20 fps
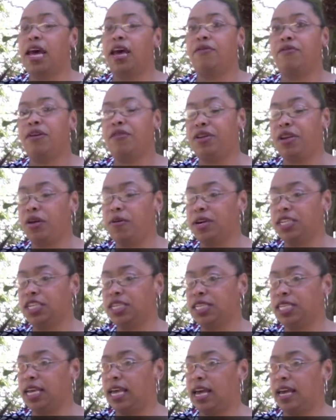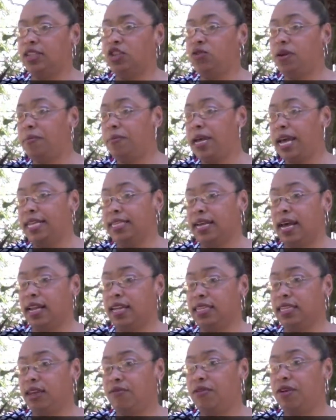If you have any questions, again, tweet me at
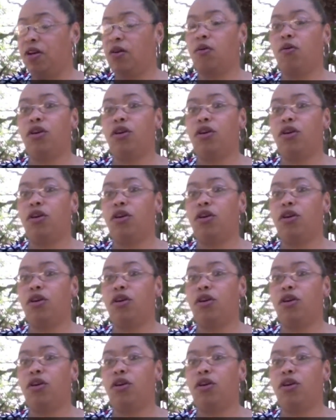Talent Diva,